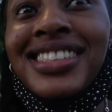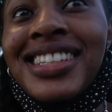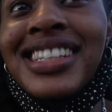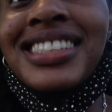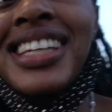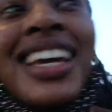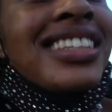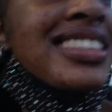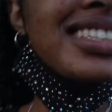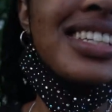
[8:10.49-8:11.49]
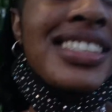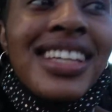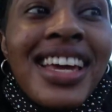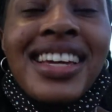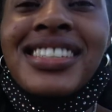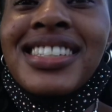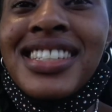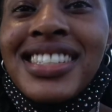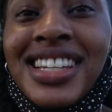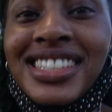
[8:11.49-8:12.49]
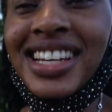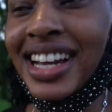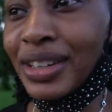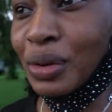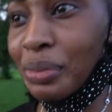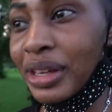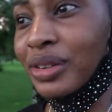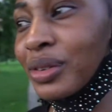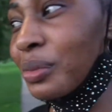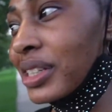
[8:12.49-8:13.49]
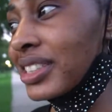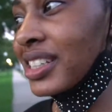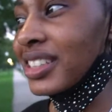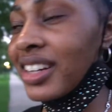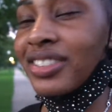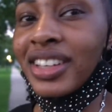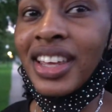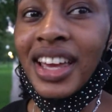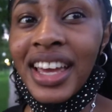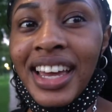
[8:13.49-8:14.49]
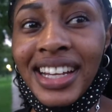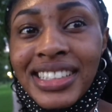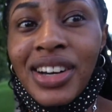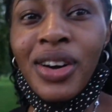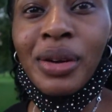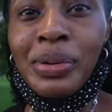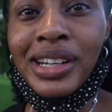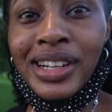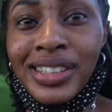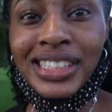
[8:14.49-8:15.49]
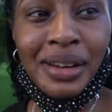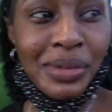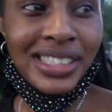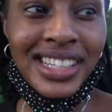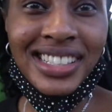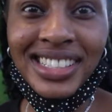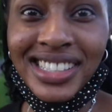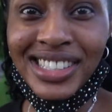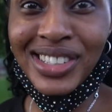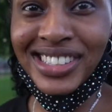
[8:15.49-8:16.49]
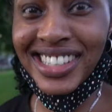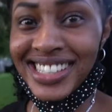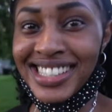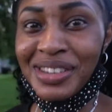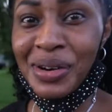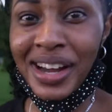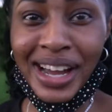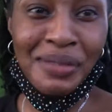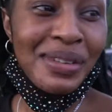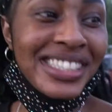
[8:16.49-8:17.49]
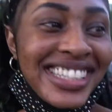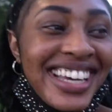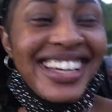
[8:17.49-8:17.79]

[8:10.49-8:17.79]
She just said she ain't got no beard or no mustache or nothing. No, and I said all the pretty girls got mustaches. Then she goes to that and said, oh, I got a mustache.